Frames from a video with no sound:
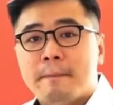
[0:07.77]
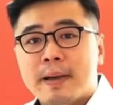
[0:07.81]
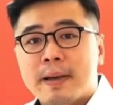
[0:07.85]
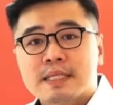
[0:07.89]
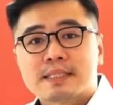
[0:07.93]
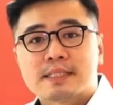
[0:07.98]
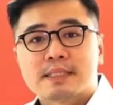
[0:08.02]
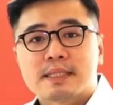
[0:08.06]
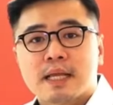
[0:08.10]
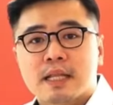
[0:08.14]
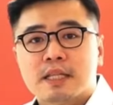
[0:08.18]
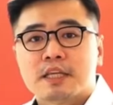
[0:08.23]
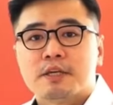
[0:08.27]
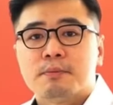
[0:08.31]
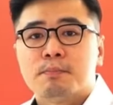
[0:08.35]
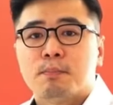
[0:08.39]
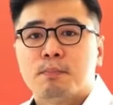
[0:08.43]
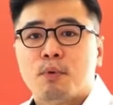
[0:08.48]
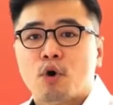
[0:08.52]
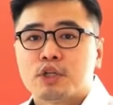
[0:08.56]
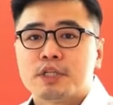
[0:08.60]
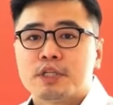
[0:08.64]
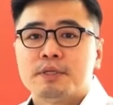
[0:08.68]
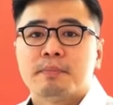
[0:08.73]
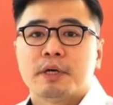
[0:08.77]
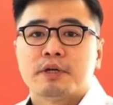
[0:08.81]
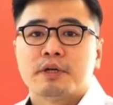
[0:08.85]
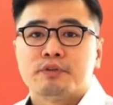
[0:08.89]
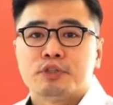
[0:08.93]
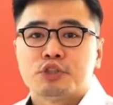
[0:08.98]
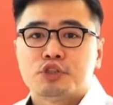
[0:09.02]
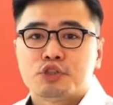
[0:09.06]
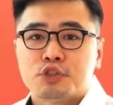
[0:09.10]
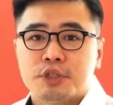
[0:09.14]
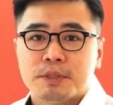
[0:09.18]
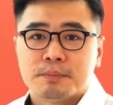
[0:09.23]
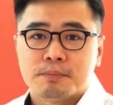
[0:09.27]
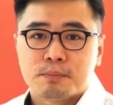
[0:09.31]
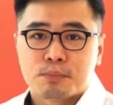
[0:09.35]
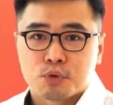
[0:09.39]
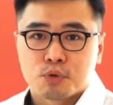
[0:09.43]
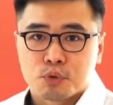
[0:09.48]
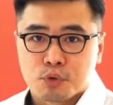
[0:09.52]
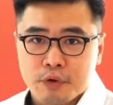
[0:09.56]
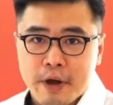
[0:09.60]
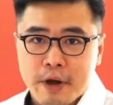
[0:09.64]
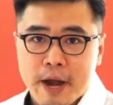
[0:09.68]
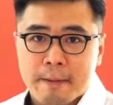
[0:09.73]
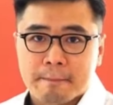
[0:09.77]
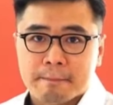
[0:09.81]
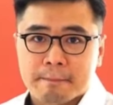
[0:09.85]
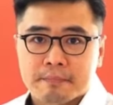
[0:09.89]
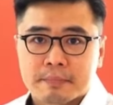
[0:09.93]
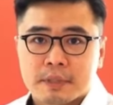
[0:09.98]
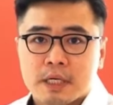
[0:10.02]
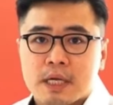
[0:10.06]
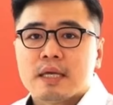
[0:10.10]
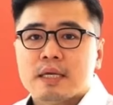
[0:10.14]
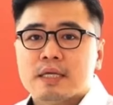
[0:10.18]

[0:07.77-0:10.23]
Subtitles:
best-selling Body by Retreat program